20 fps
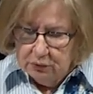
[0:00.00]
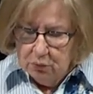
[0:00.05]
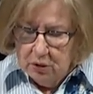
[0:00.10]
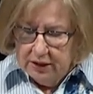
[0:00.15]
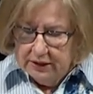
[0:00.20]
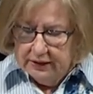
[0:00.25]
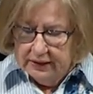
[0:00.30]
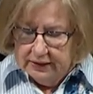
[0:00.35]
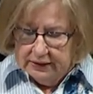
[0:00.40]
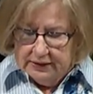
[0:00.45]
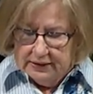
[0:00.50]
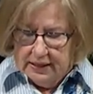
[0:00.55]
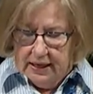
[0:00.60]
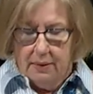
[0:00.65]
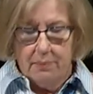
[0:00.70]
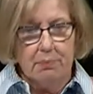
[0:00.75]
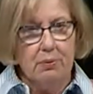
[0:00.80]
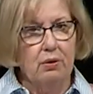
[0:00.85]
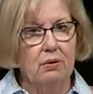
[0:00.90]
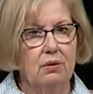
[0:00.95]
What an
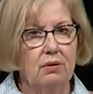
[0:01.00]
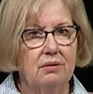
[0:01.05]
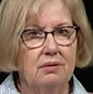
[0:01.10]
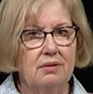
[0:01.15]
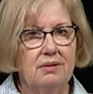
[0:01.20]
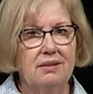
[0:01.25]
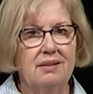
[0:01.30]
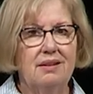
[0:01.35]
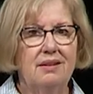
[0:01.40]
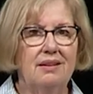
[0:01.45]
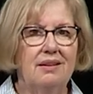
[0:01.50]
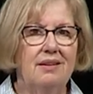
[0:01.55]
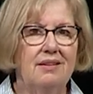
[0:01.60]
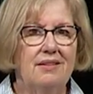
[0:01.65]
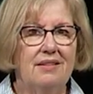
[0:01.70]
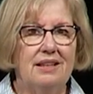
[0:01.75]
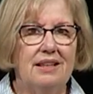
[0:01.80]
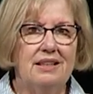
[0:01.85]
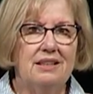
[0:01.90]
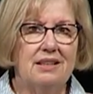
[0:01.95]
example
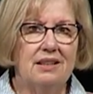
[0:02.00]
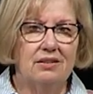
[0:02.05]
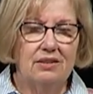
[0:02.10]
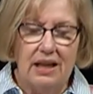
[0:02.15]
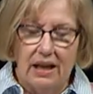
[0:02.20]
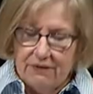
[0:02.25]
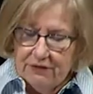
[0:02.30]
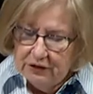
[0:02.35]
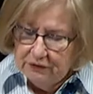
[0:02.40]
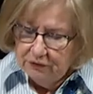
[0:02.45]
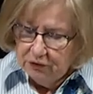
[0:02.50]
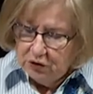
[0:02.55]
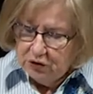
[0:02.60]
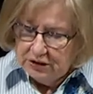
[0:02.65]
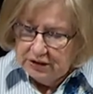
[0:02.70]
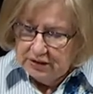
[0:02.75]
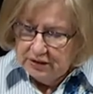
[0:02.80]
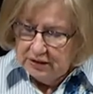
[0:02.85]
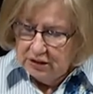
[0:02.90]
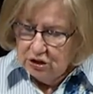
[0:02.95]
these 11
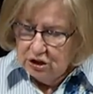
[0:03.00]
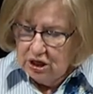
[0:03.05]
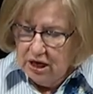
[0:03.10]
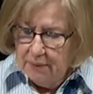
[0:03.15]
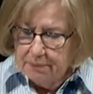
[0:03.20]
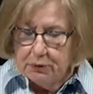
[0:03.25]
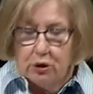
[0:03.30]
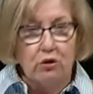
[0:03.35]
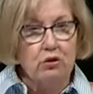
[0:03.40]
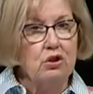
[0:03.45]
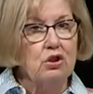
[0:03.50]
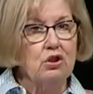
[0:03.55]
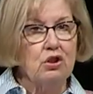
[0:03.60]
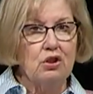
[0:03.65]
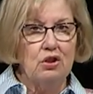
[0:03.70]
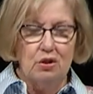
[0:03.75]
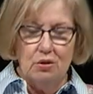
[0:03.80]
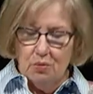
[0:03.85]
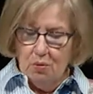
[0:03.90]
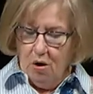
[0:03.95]
verses in chapter
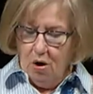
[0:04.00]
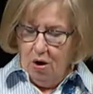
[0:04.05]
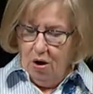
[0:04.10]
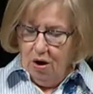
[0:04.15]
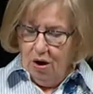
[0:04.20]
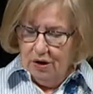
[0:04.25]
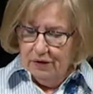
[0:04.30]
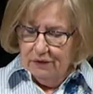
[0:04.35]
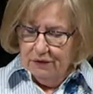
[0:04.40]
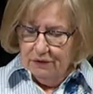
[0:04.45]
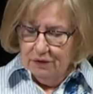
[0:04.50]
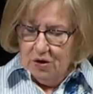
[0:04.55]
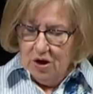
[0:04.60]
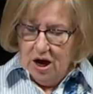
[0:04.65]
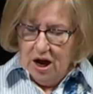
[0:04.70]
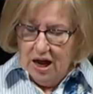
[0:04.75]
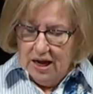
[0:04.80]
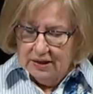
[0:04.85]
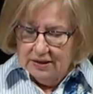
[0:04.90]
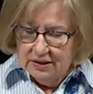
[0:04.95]
2 are for
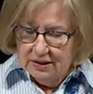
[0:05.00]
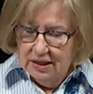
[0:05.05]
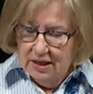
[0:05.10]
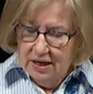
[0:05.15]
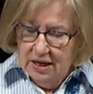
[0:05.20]
us.